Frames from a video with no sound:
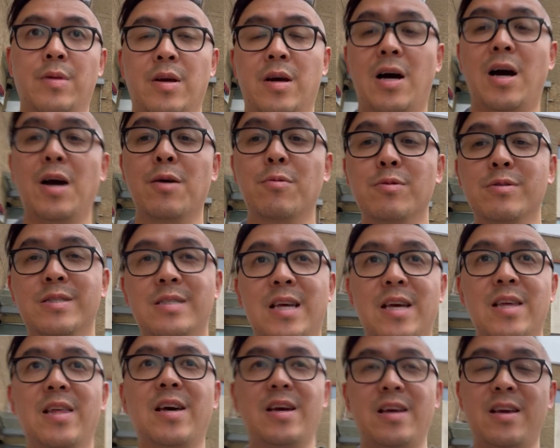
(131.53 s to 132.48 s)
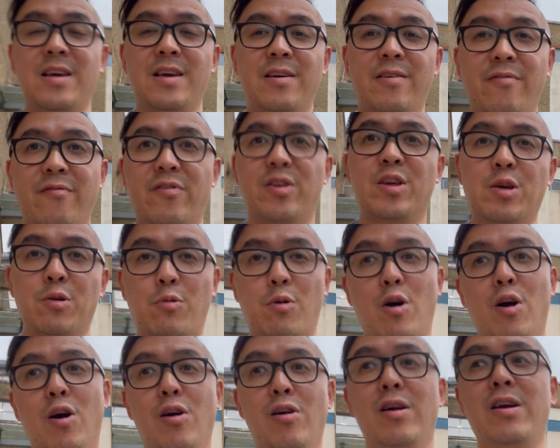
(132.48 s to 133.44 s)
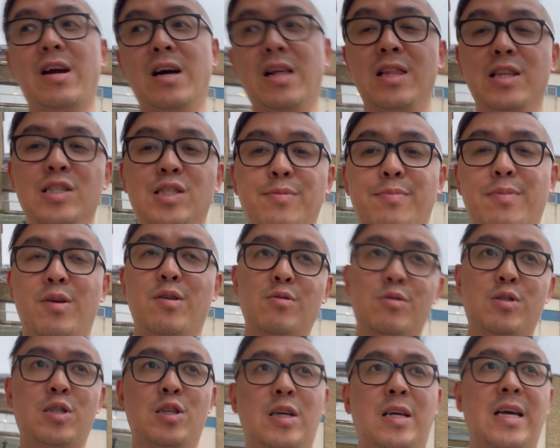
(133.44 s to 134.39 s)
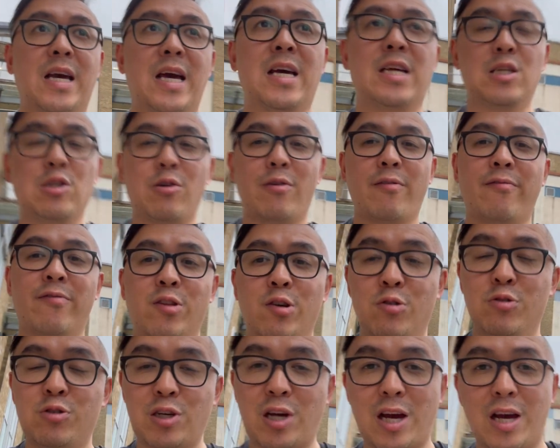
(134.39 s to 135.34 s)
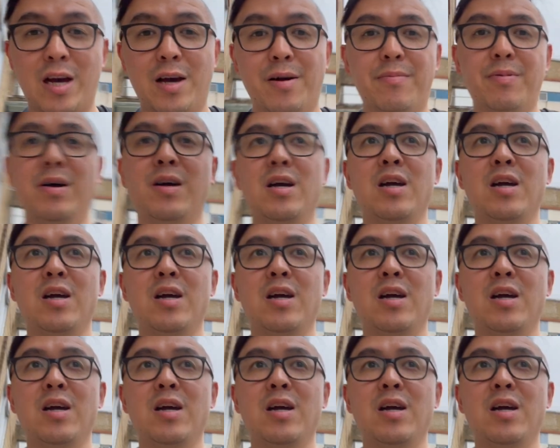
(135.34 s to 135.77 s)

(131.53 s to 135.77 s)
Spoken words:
I would say that if you are eligible to get your flu jab,